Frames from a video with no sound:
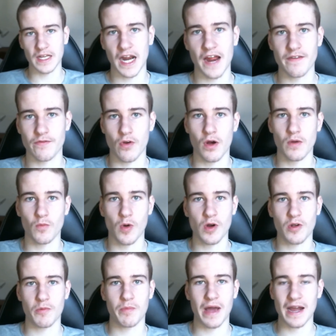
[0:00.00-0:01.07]
G'day everyone,
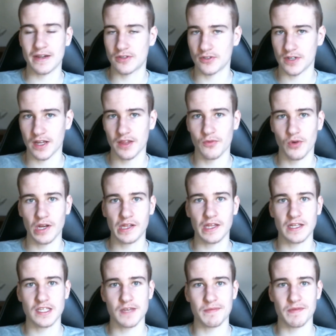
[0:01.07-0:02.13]
welcome back to another weekly
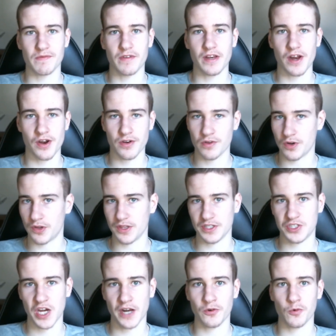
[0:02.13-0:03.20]
tipping video on the
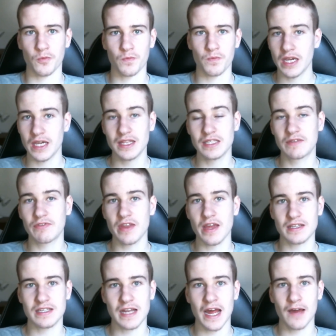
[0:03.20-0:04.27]
channel. In this video
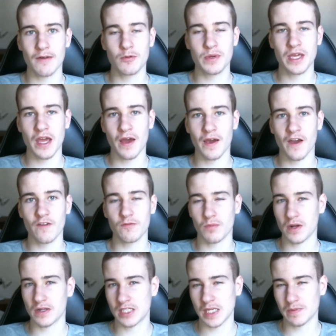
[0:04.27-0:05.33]
today we'll be going over
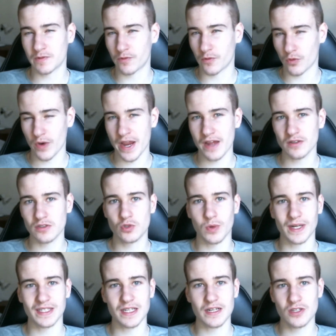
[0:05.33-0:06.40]
my tips for round
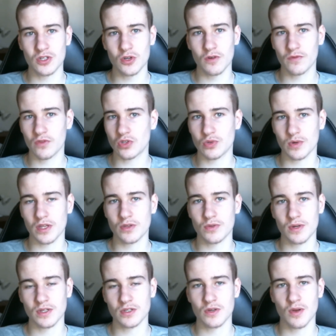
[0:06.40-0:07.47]
22 of the
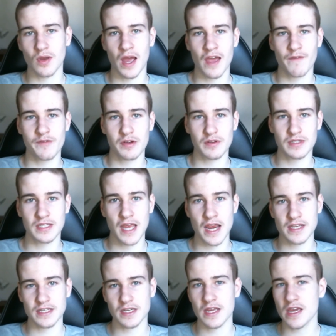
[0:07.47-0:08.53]
2022 AFL
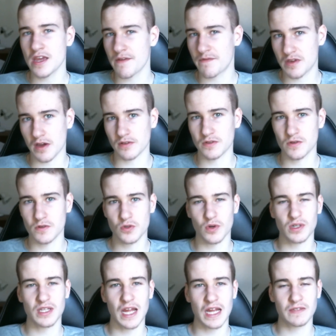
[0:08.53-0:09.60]
season. If you're going to enjoy
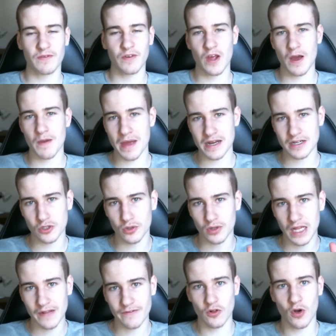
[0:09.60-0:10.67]
today's video, make sure to
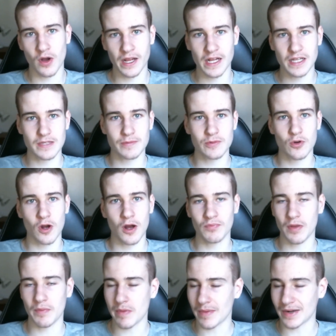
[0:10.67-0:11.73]
leave a like and subscribe,
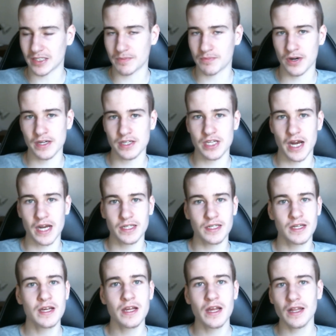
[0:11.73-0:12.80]
that'll be much appreciated.
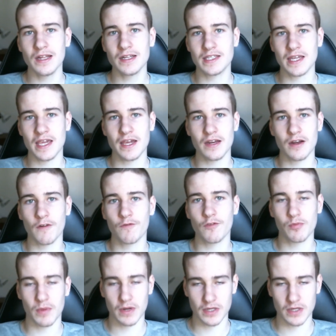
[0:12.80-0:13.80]
And let's kick it off with my